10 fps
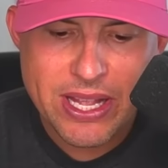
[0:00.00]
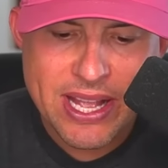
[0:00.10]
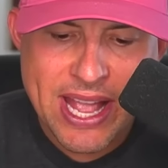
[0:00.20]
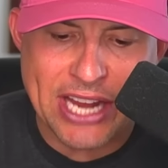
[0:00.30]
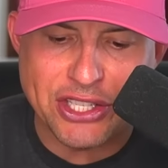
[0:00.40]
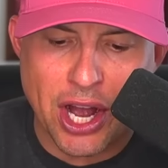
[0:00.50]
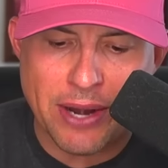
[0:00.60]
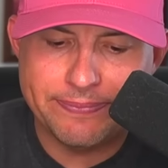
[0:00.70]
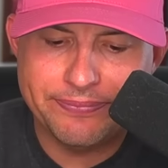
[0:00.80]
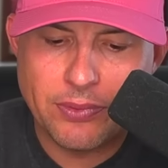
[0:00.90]
Hey, John.
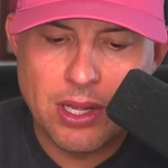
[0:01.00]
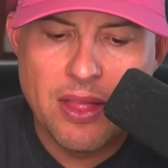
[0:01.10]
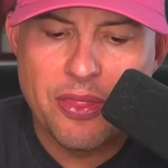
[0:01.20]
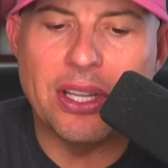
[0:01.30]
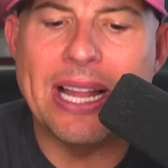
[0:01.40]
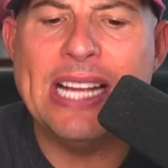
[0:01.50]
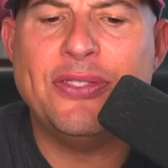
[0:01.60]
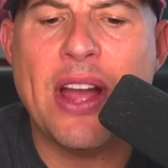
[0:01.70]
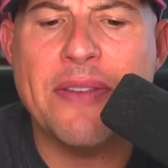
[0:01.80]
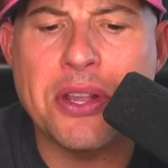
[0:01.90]
The last
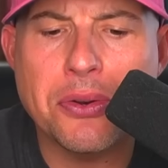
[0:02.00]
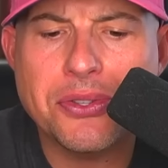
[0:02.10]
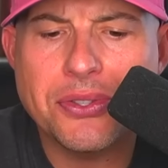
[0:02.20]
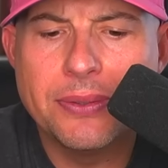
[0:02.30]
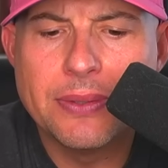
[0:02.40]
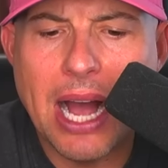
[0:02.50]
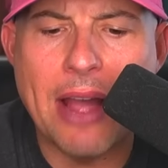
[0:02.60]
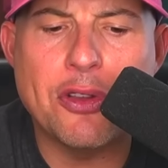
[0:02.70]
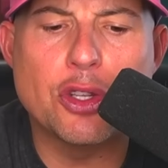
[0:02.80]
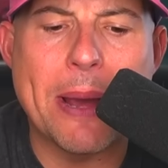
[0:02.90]
5 years, I've
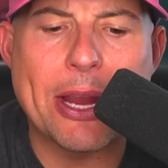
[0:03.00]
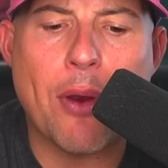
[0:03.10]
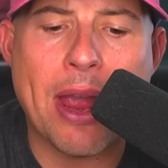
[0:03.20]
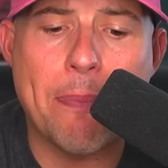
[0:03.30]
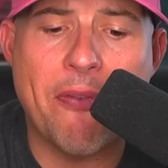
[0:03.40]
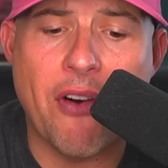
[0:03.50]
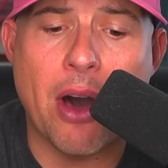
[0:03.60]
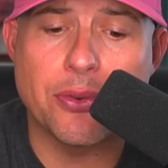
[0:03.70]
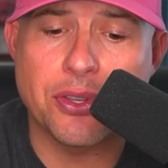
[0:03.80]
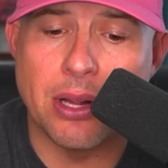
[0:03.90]
used my
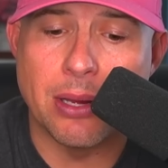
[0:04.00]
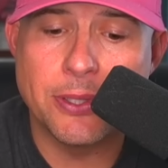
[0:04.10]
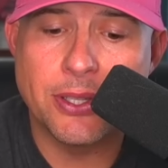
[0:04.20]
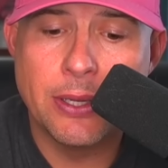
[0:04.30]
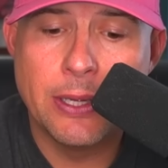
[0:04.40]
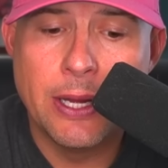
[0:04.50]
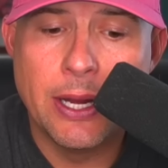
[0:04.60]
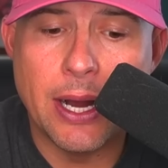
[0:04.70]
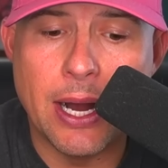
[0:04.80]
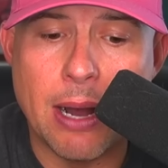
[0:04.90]
grandfather's clubs
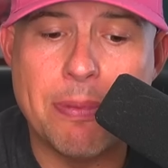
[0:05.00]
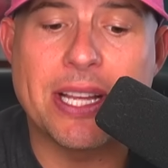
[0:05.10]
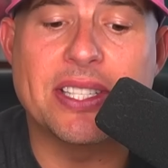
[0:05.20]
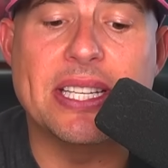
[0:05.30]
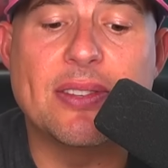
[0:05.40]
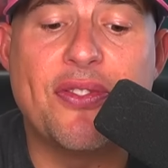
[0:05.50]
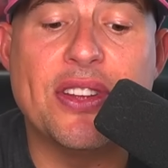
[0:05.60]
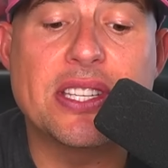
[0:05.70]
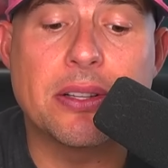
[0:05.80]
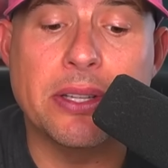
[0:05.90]
because he's
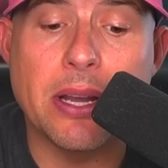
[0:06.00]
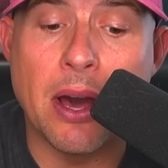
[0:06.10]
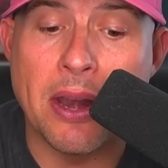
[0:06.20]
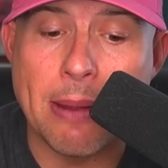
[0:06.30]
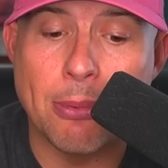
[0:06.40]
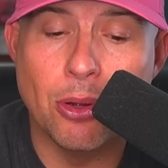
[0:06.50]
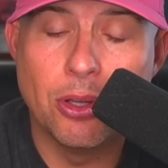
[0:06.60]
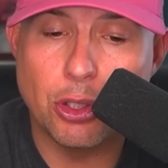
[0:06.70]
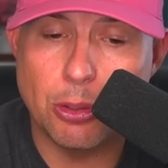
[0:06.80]
physically unable to